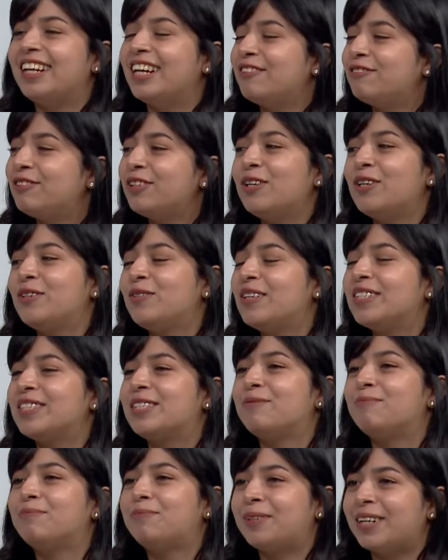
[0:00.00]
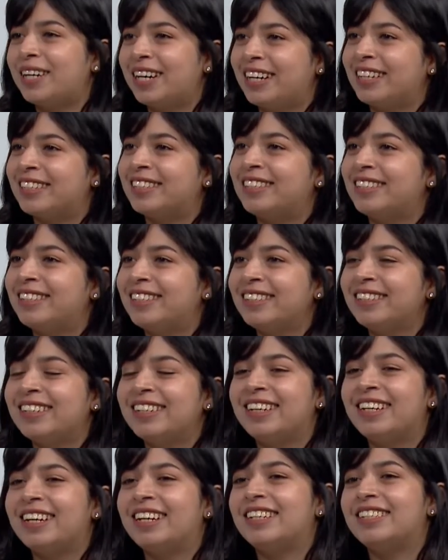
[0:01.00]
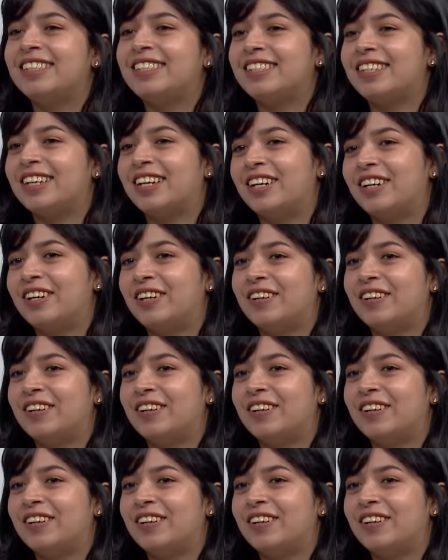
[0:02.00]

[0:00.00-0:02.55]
and everyone was impressed. So